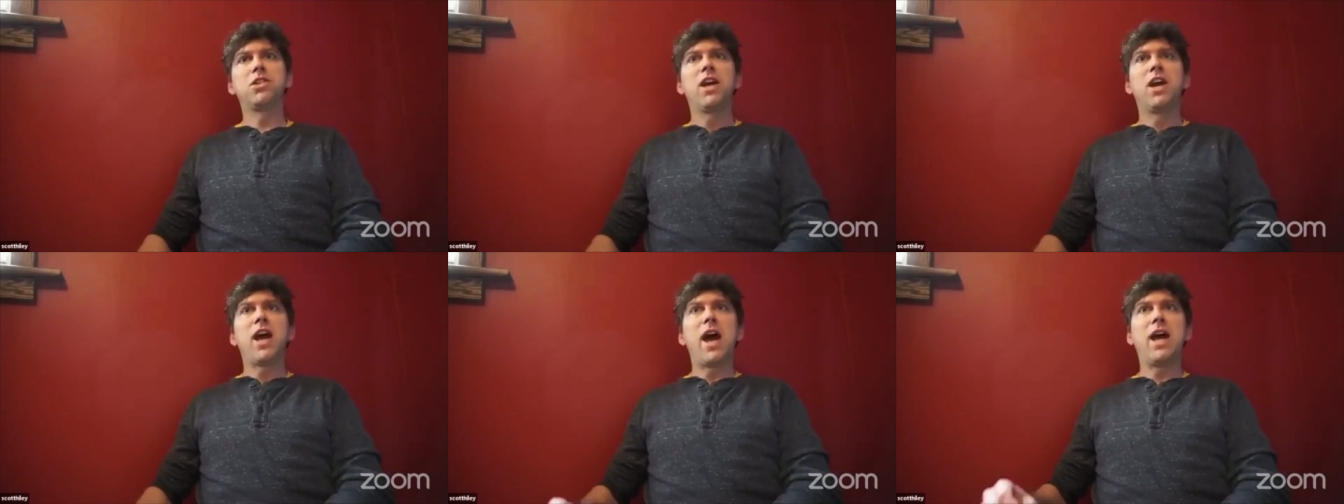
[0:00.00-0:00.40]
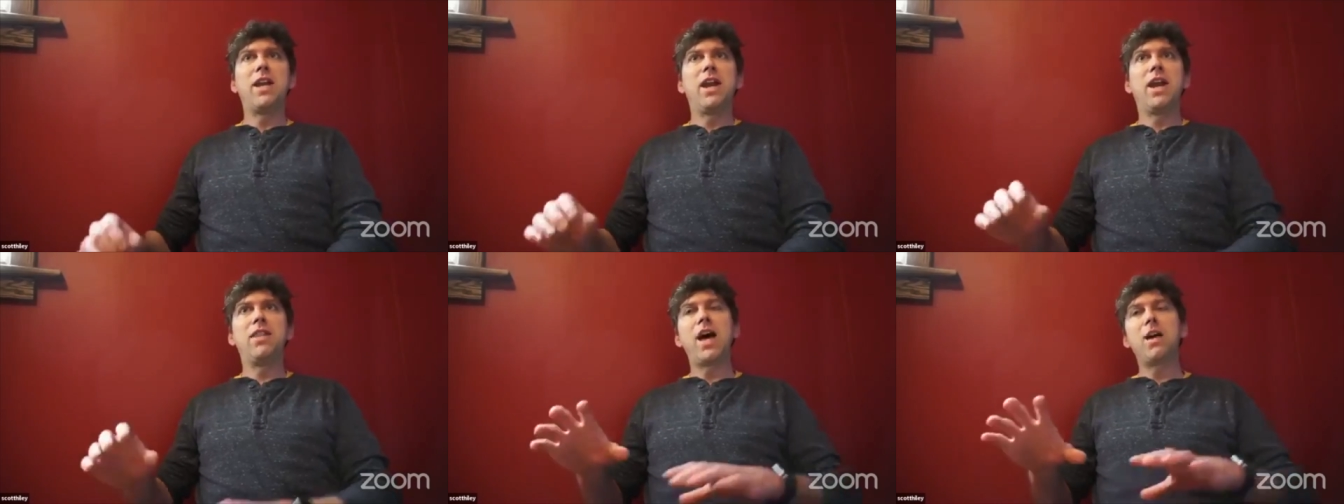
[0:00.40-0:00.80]
And,
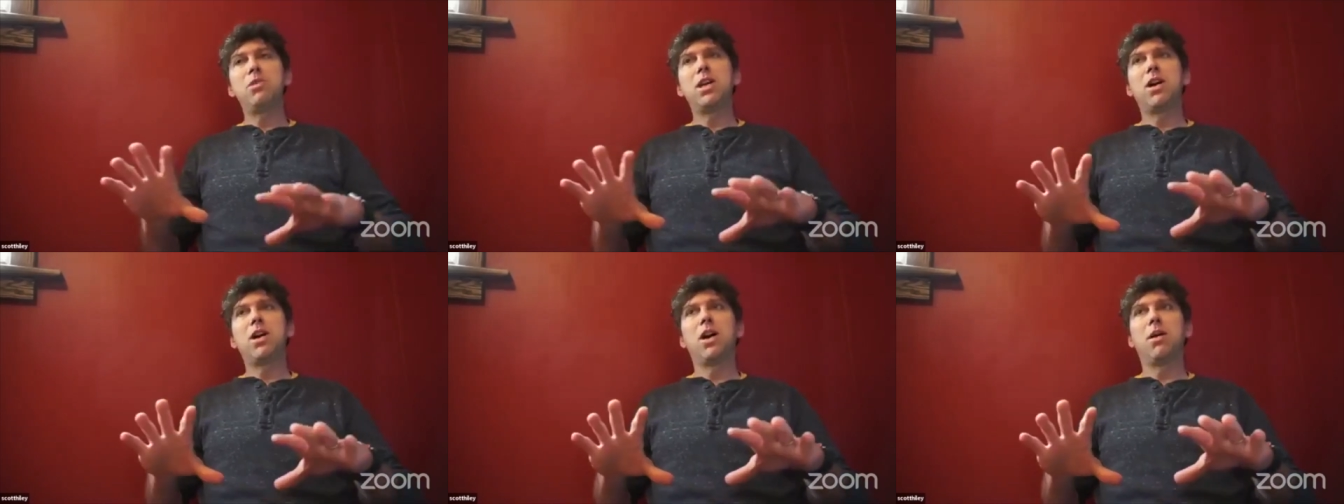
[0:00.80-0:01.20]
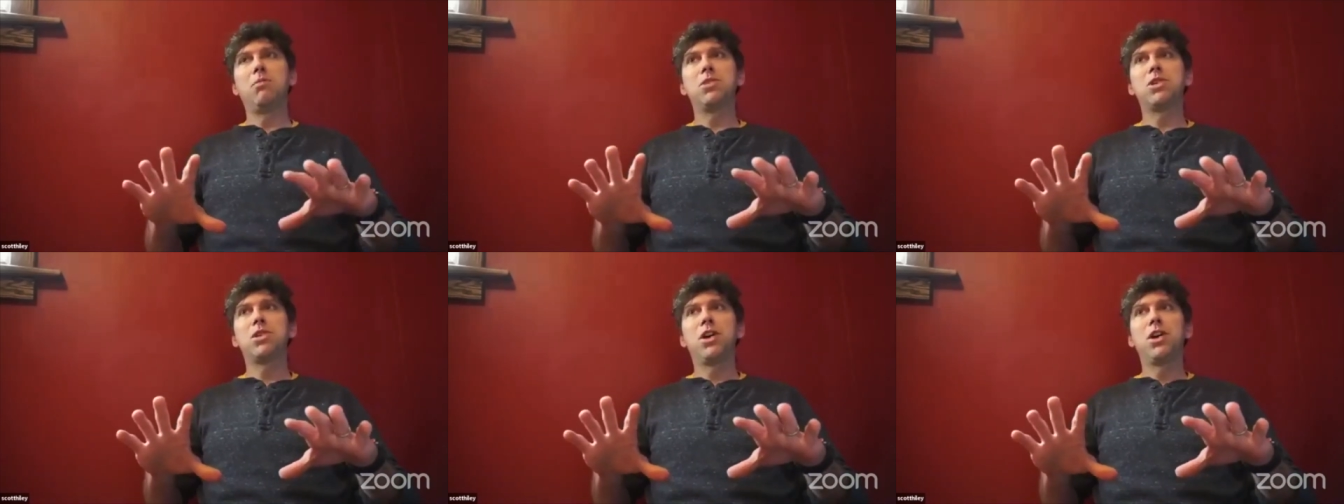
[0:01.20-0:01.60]
and that
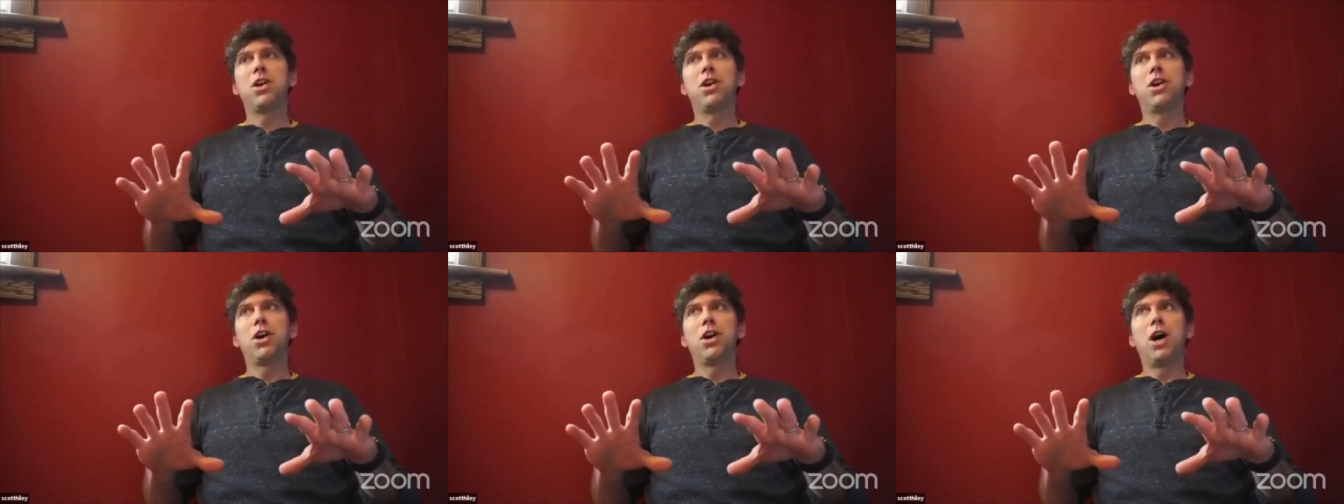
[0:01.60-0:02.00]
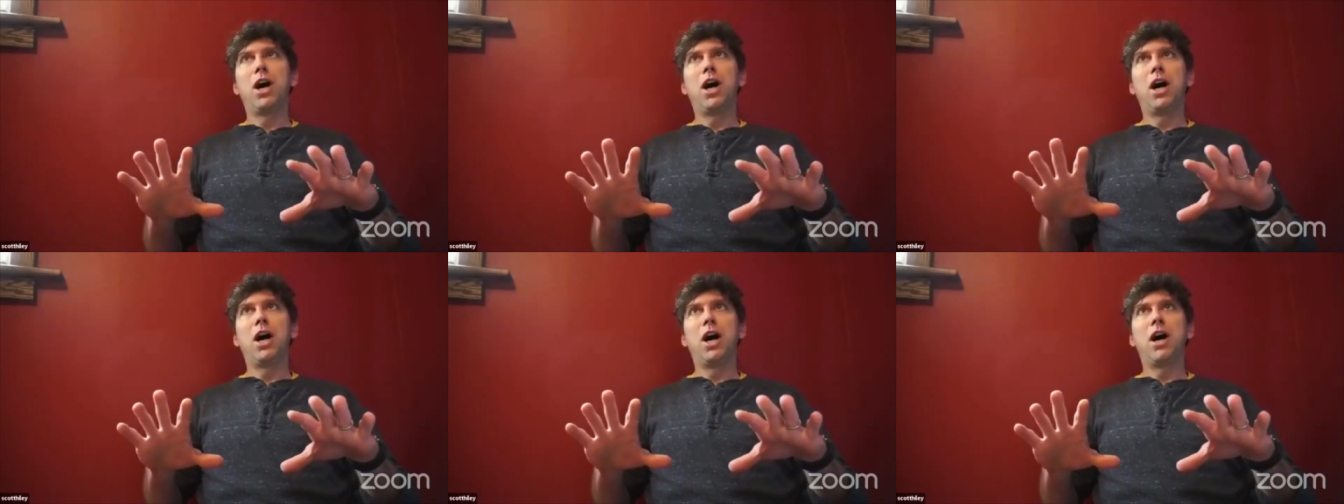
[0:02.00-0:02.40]
becomes
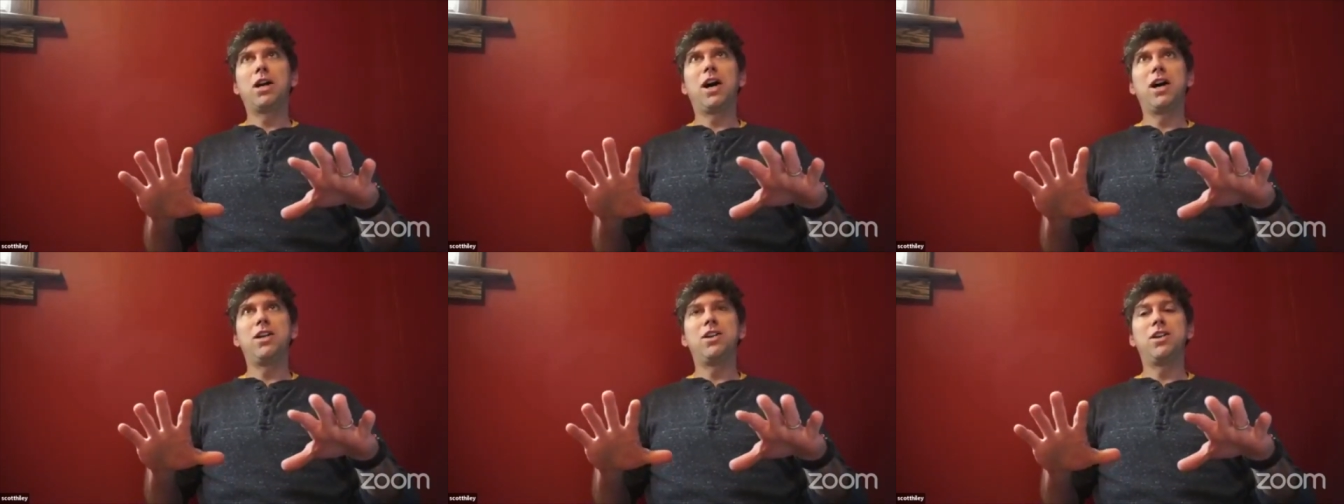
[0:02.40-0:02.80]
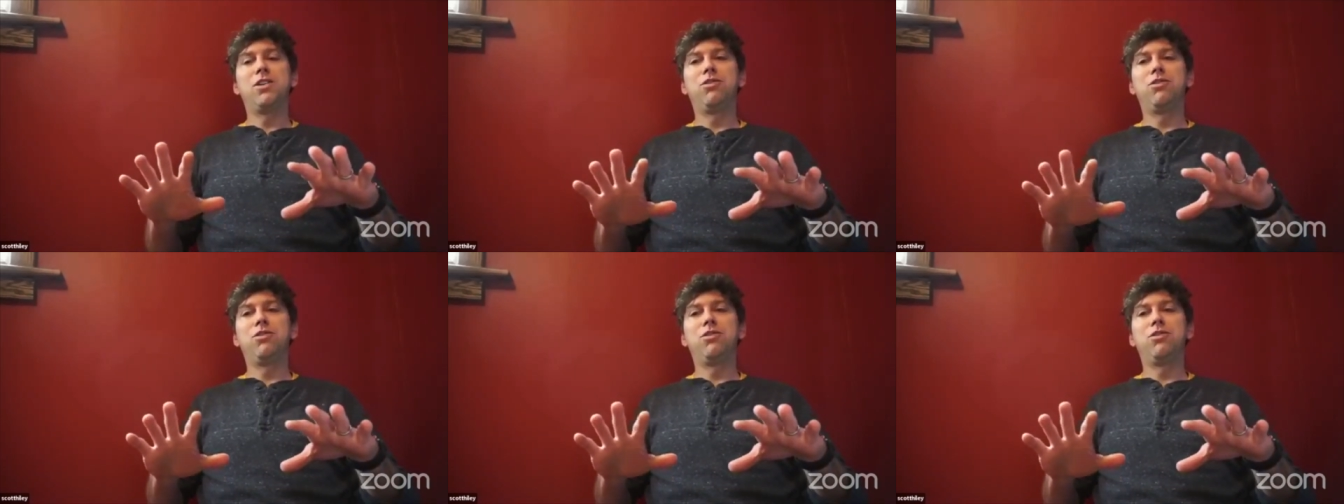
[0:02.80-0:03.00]
uh, a kind of